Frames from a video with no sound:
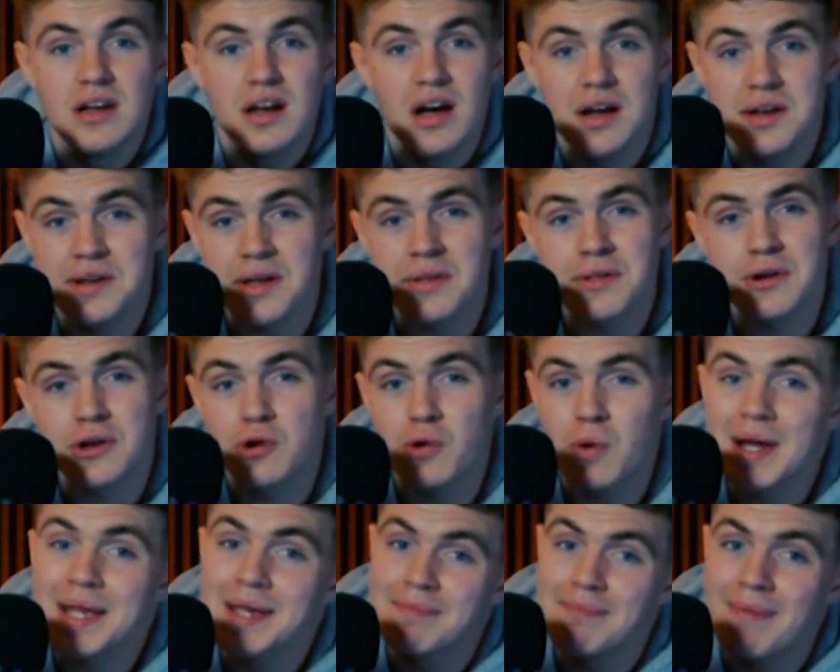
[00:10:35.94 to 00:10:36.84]
Another
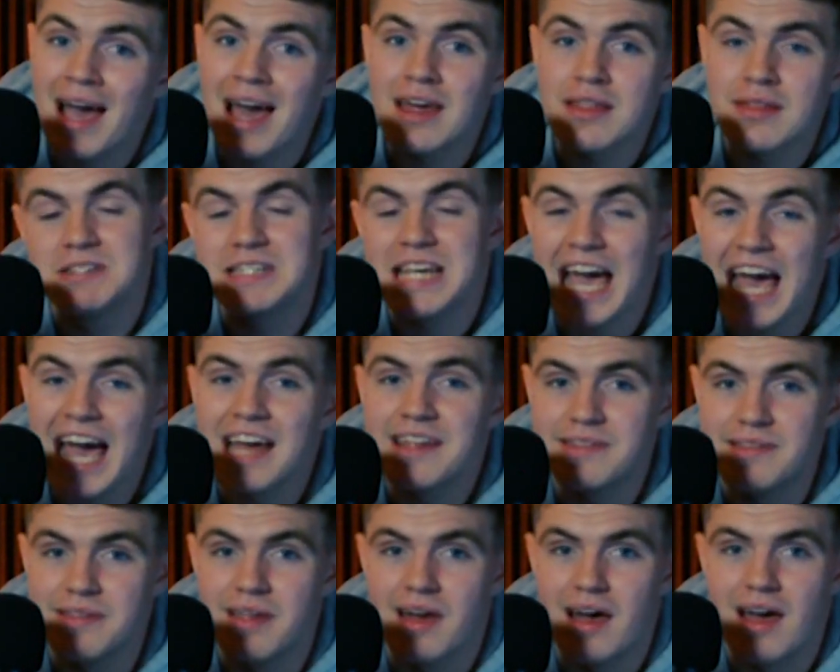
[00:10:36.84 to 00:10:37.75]
quick math to add
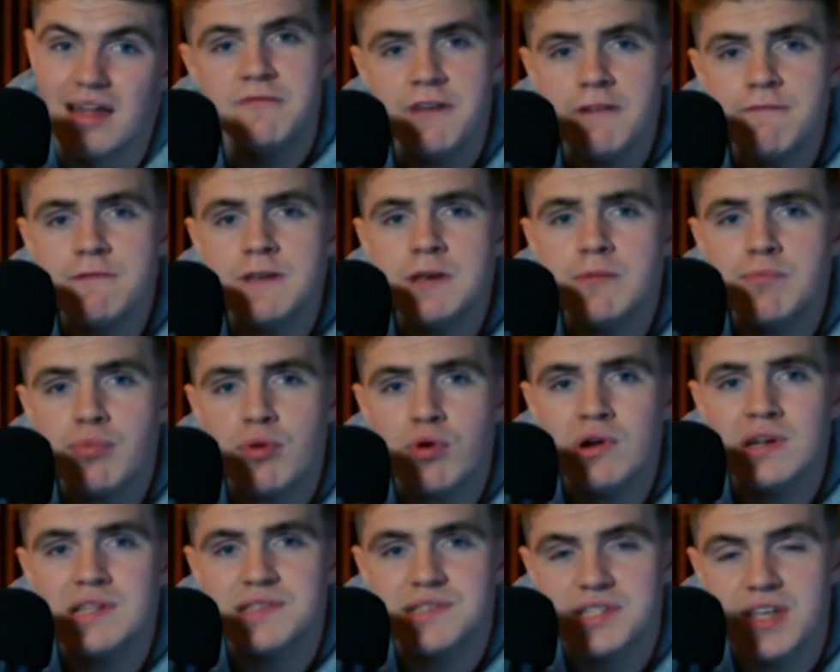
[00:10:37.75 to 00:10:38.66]
to that.
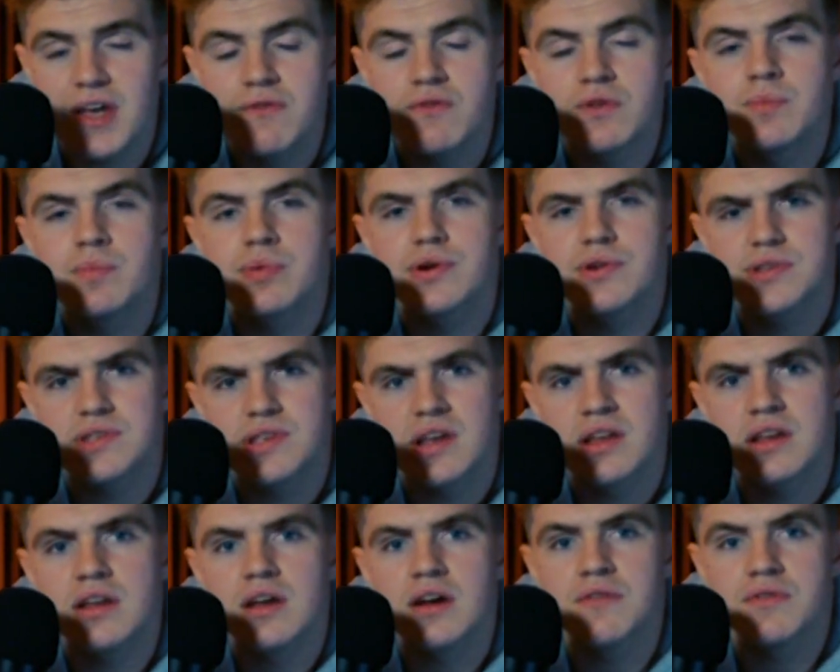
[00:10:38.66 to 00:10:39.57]

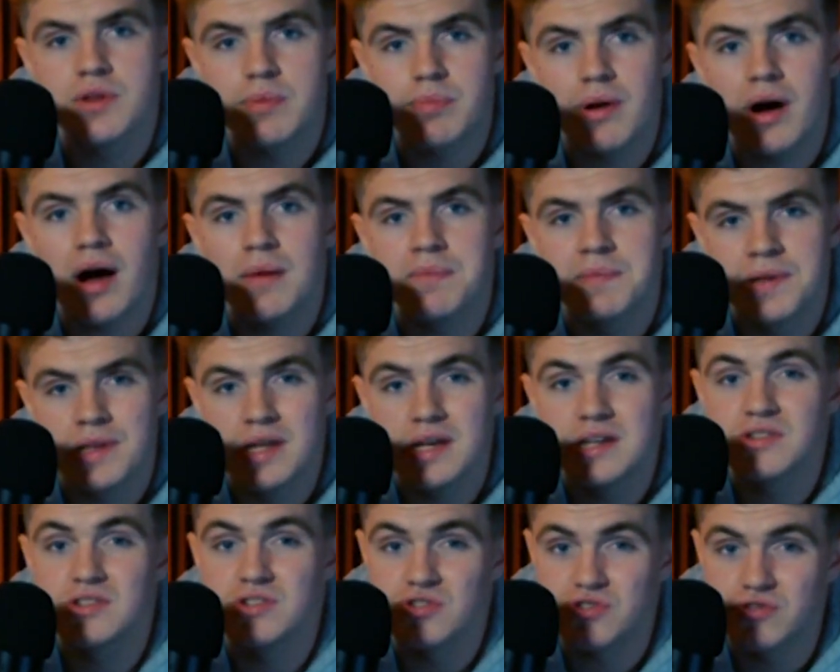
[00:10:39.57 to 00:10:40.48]
50.7% of the
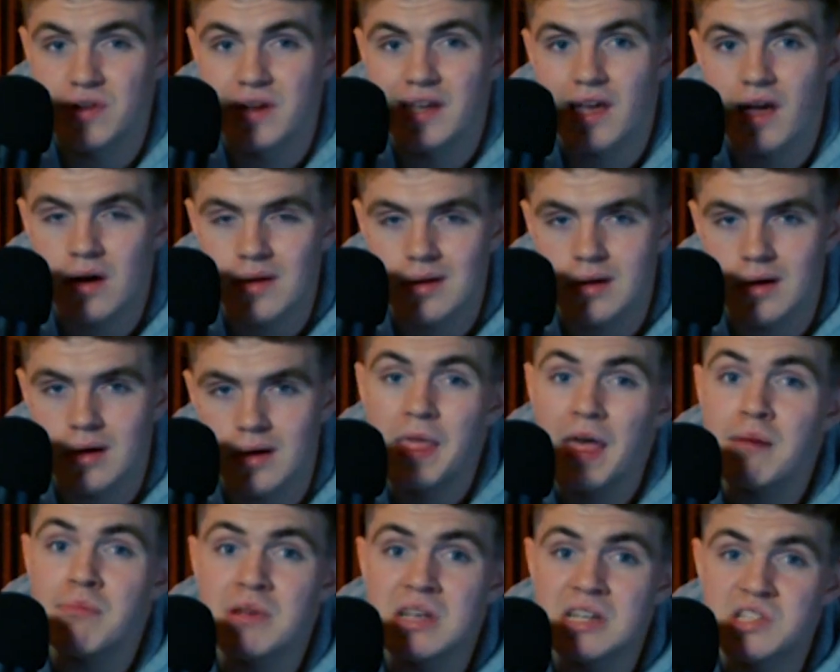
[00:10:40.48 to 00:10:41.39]
population drink alcohol.
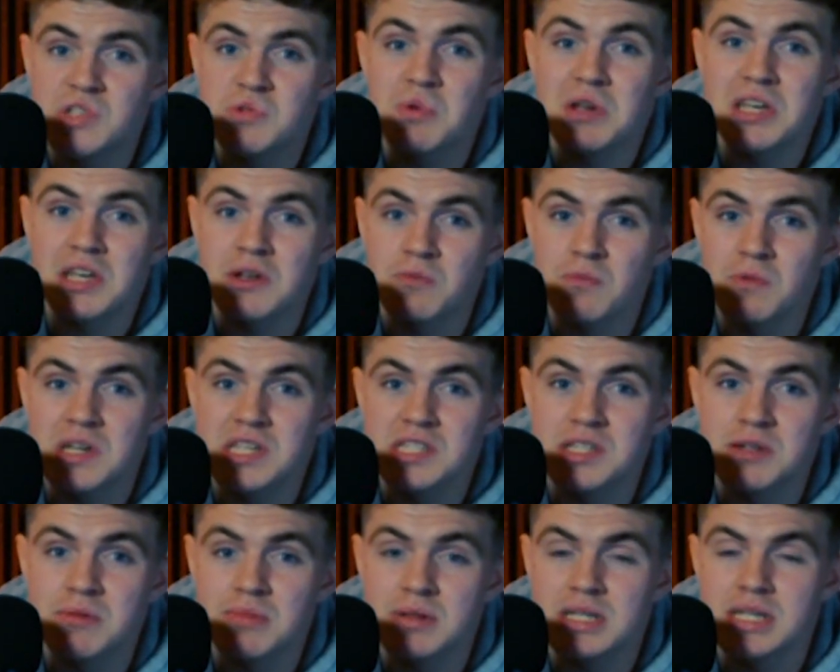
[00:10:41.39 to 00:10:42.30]
That means we can
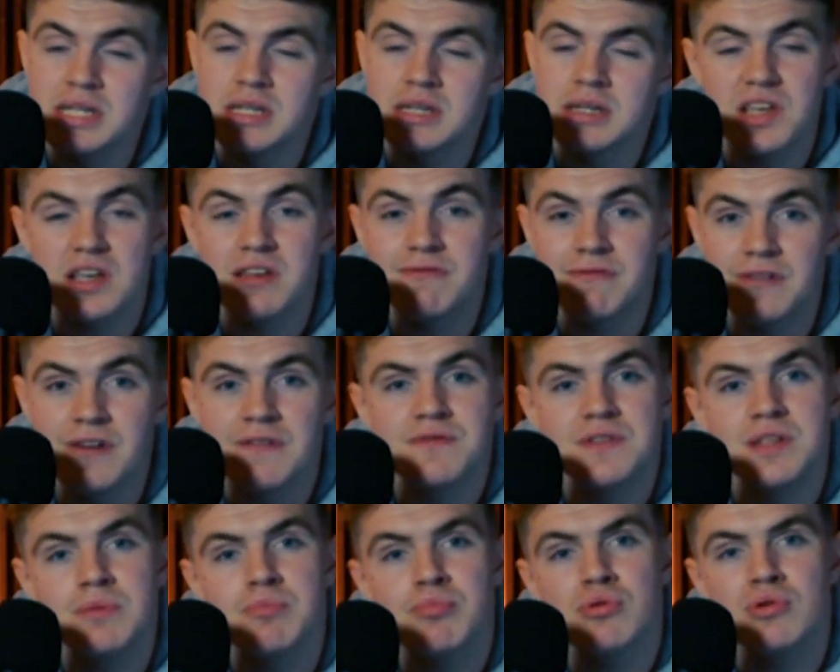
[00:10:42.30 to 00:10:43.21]
reasonably say
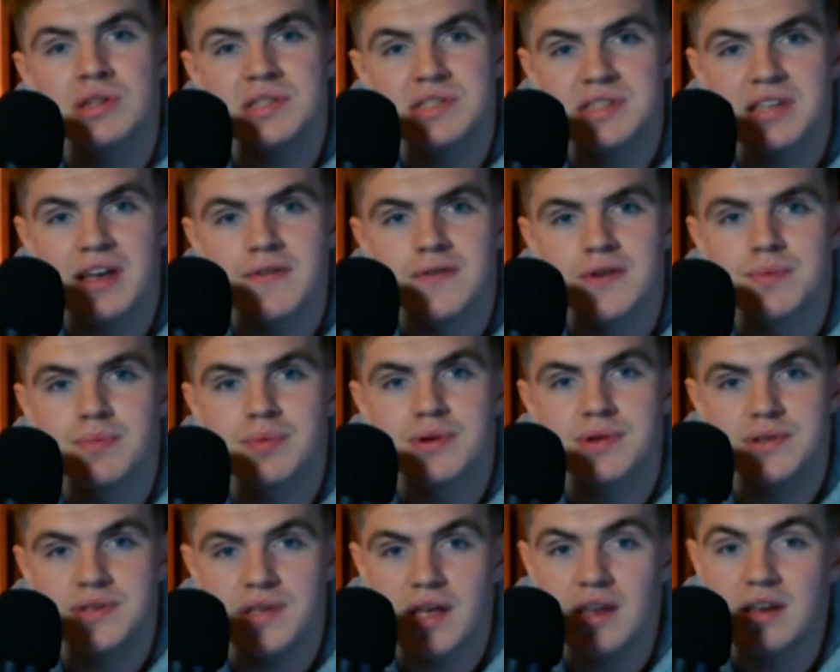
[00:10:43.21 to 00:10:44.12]

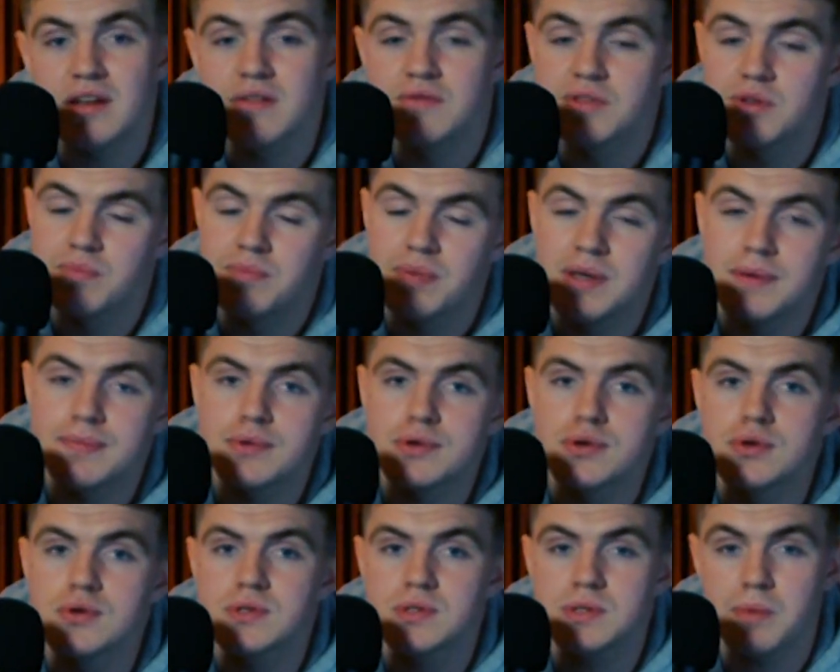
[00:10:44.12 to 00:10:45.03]
50.7% of the people
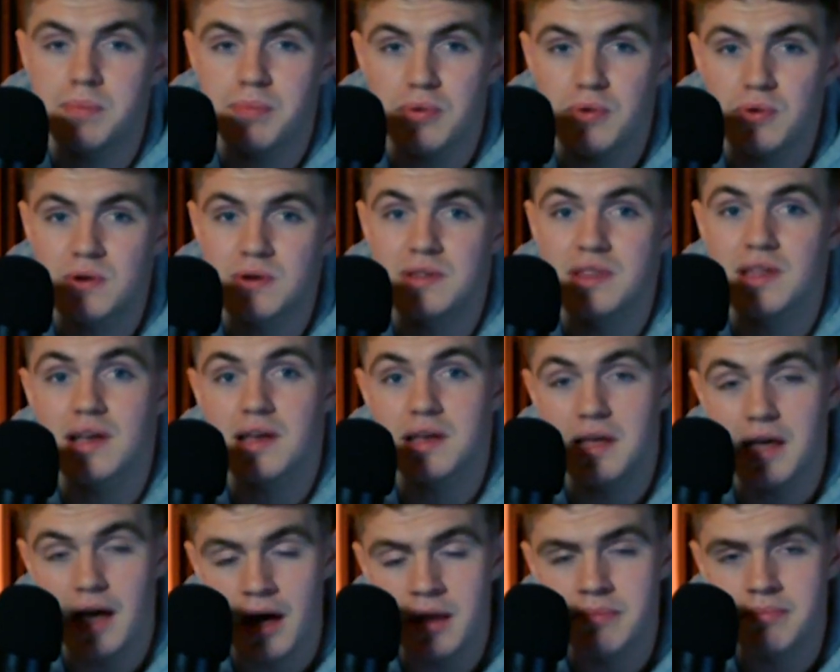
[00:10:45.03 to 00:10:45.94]
who support the
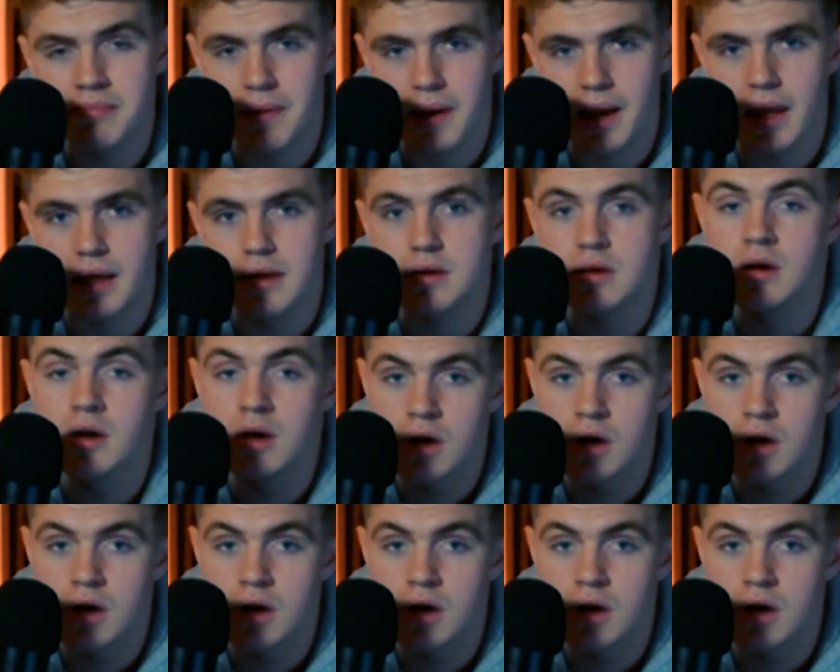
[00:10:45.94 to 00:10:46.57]
gun ban